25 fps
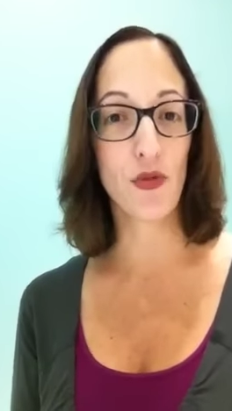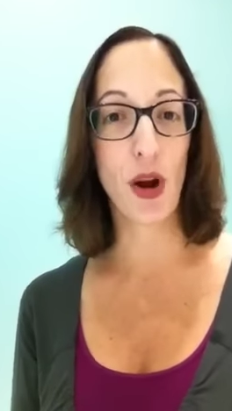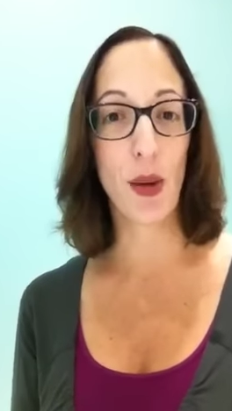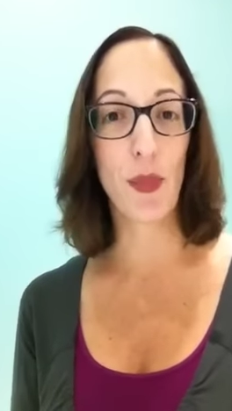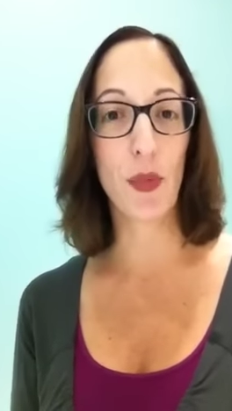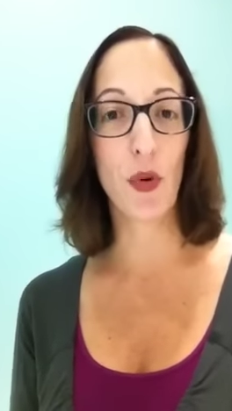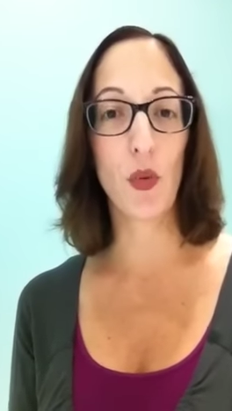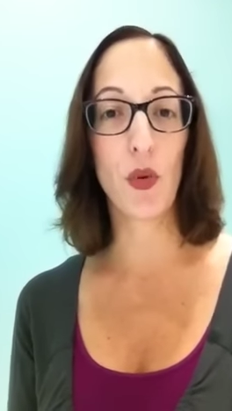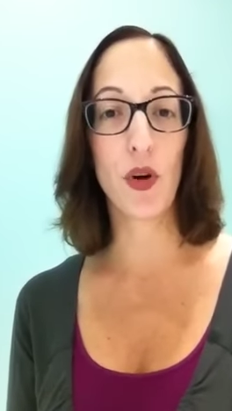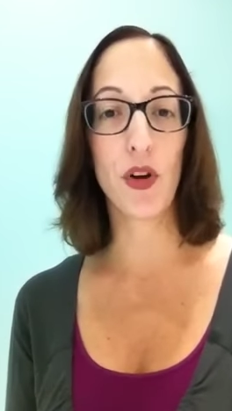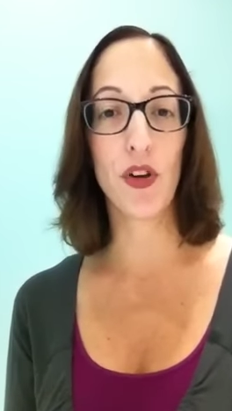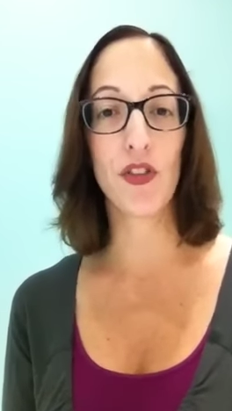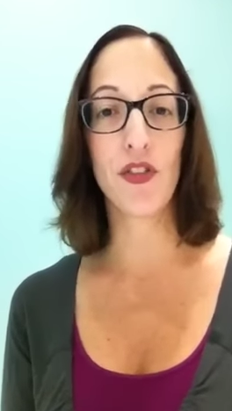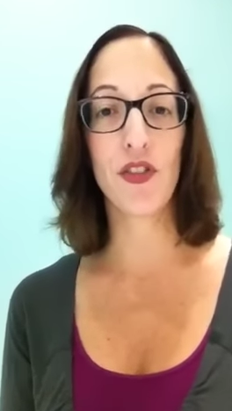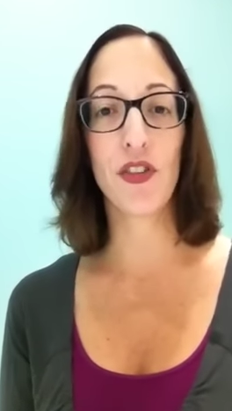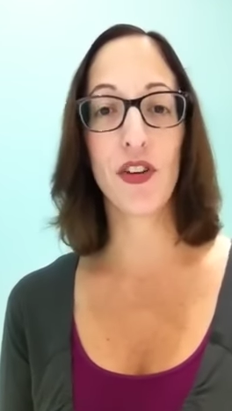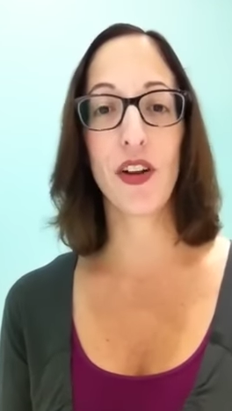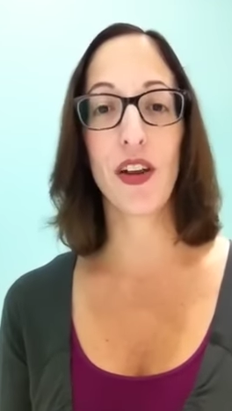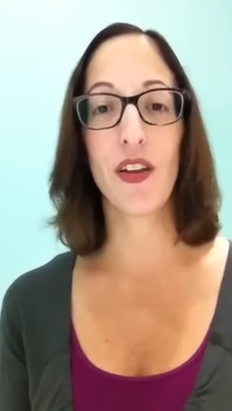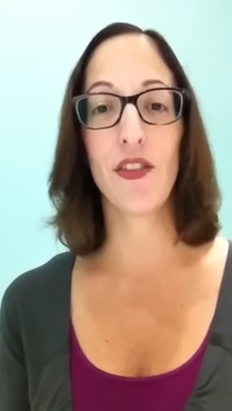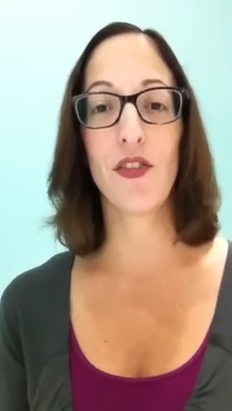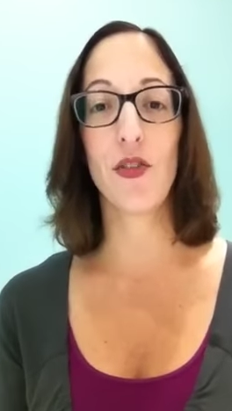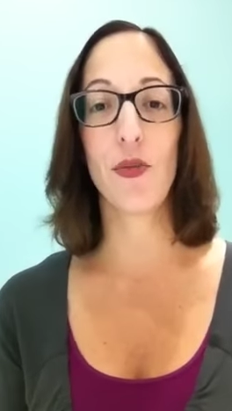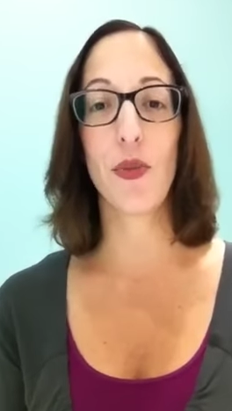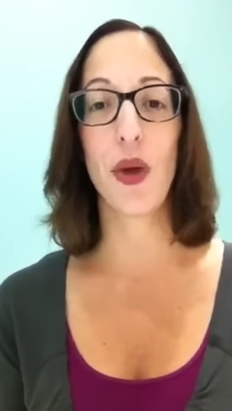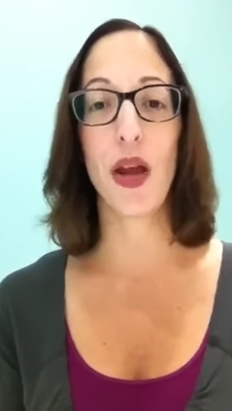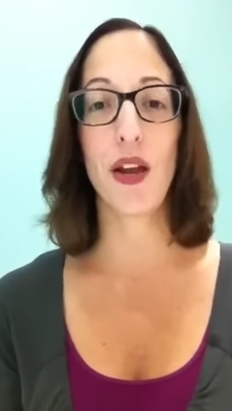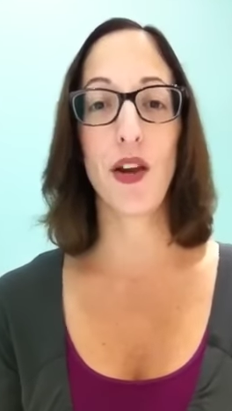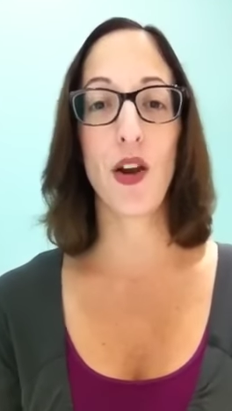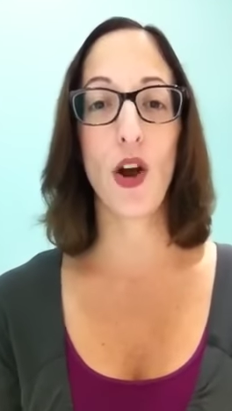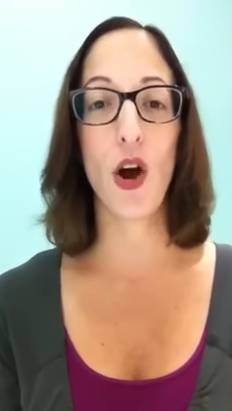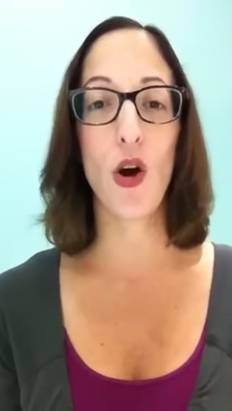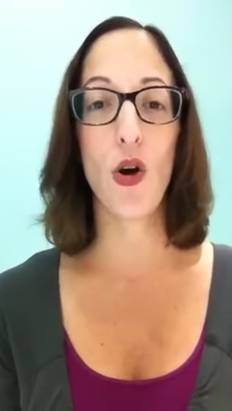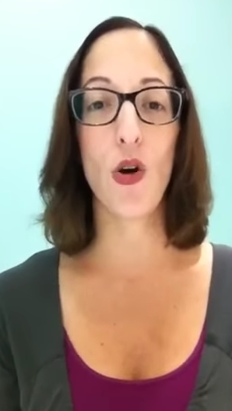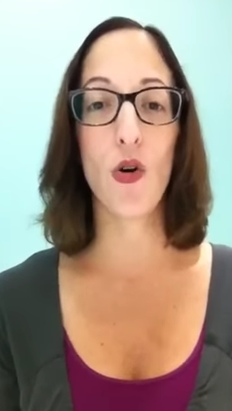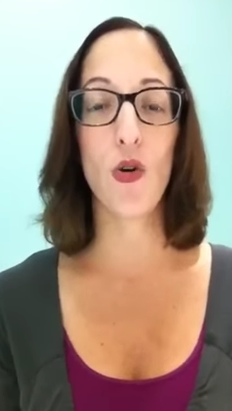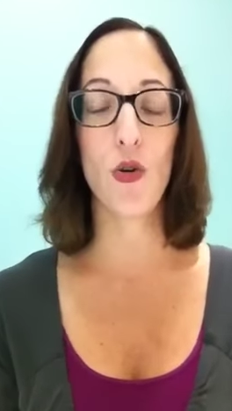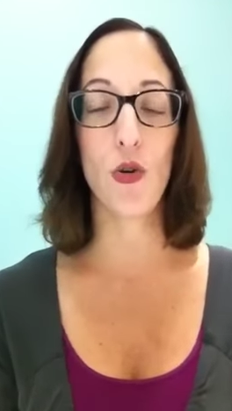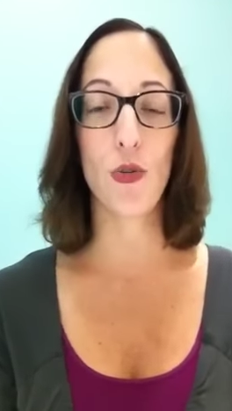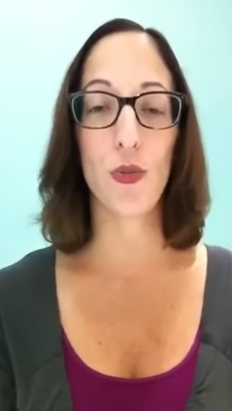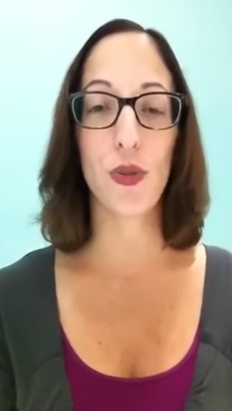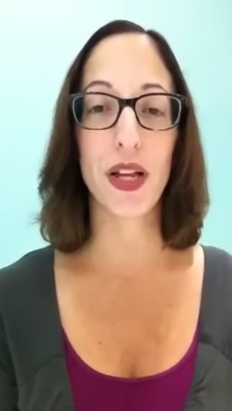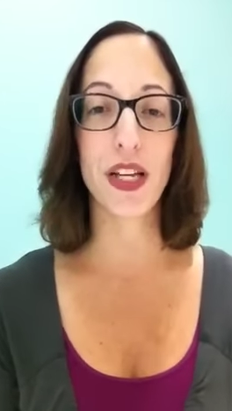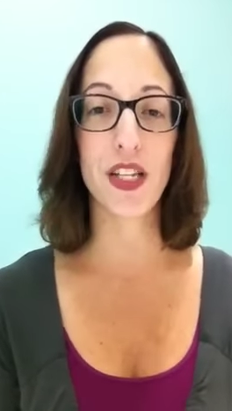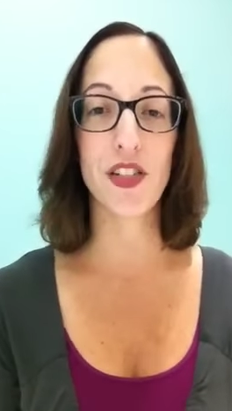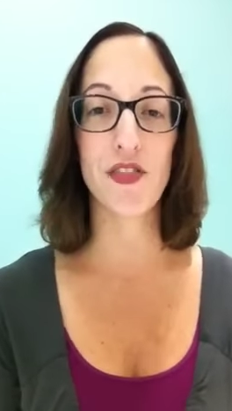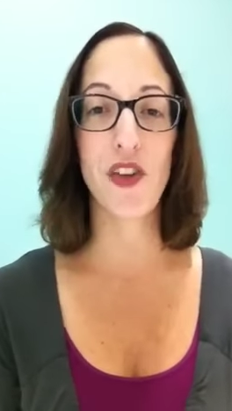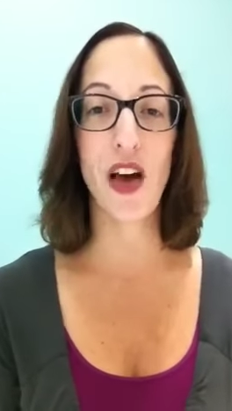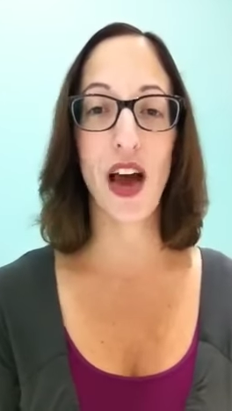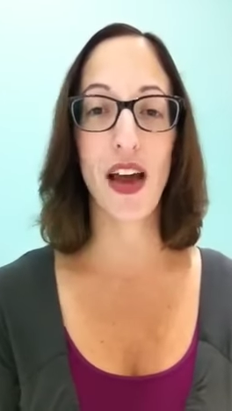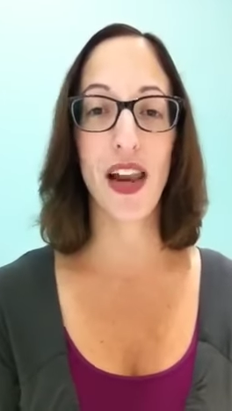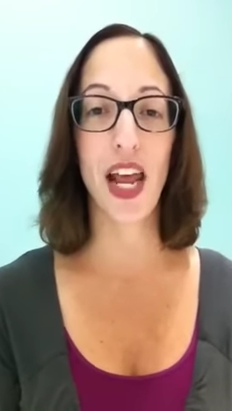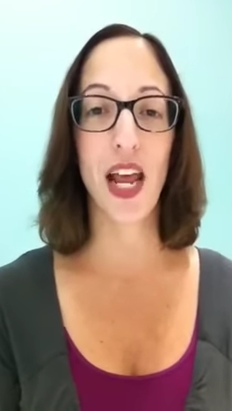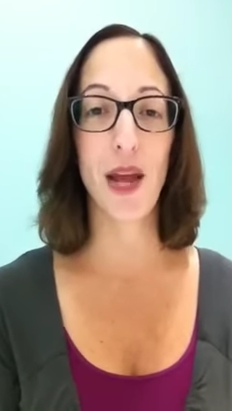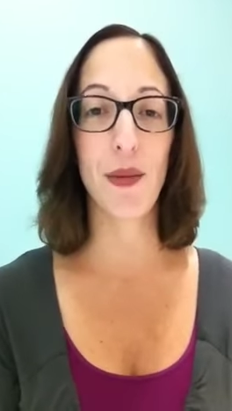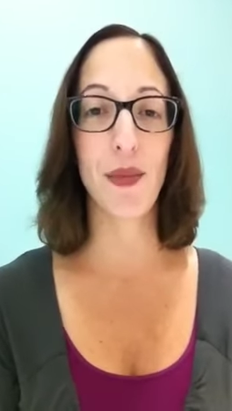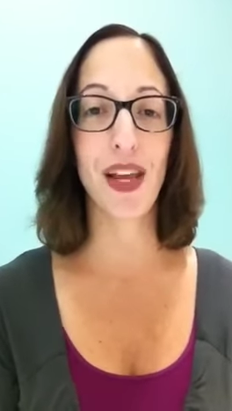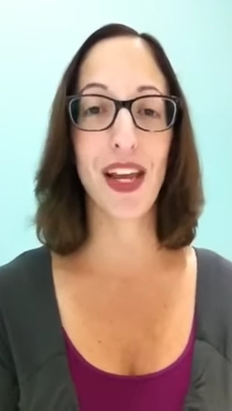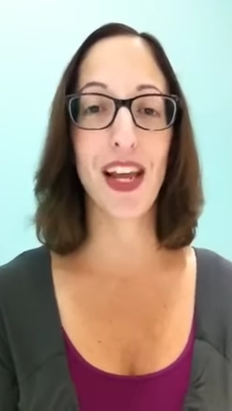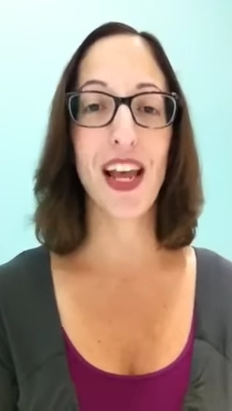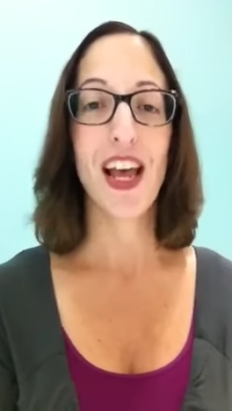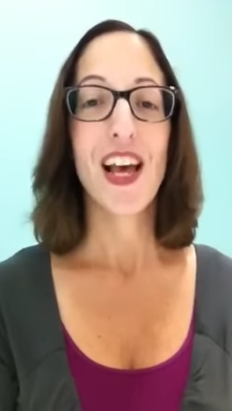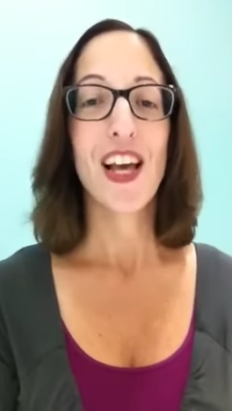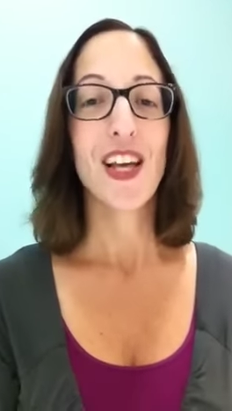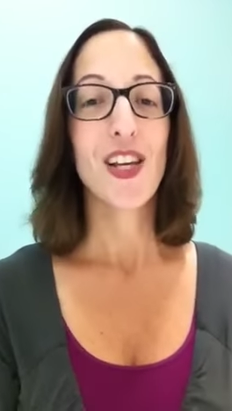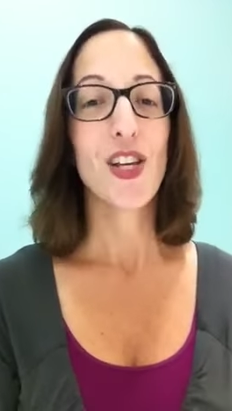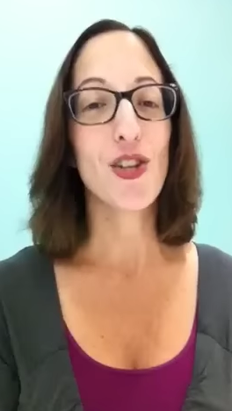Rebel Wilson, as you may know, who plays Fat Amy,